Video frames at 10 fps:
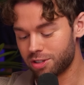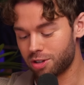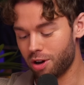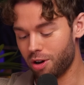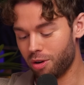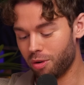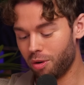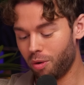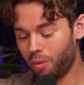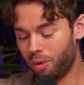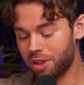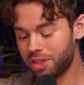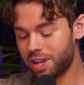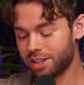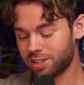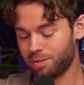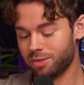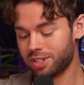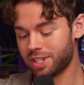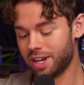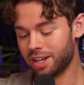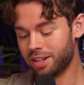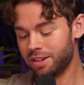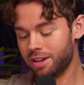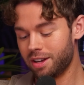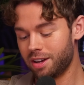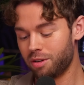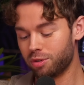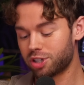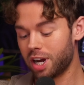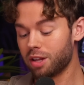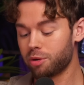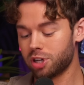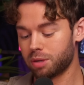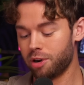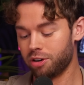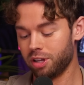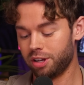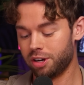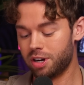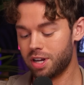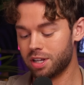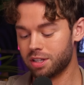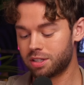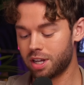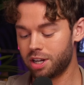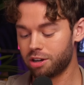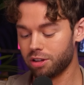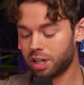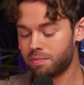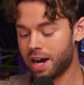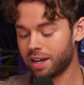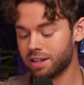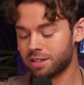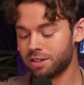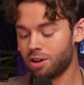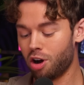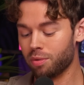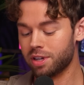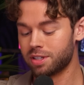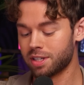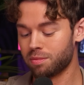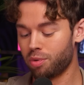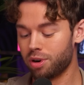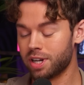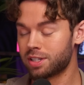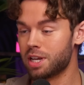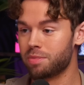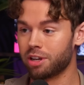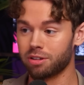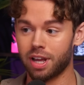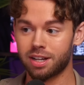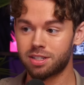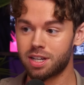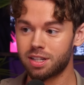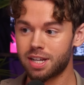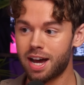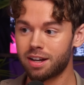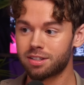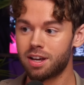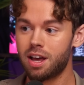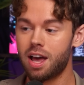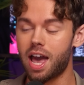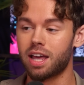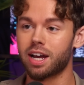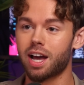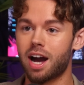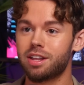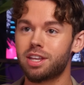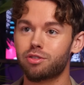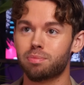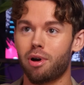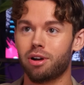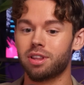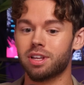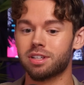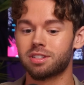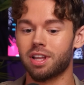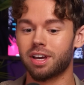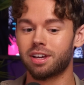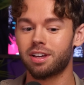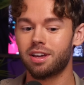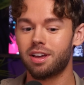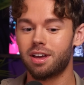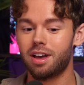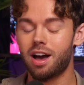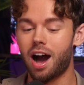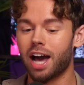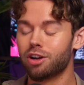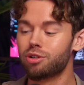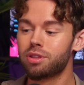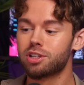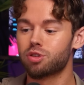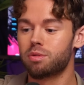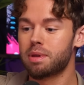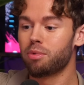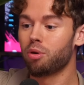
so, one thing someone said, which kind of like we talked about earlier, is getting your lick back isn't always as important as keeping your legacy intact. Mm-hmm. And I kind of think with part of this, like, I don't know that so many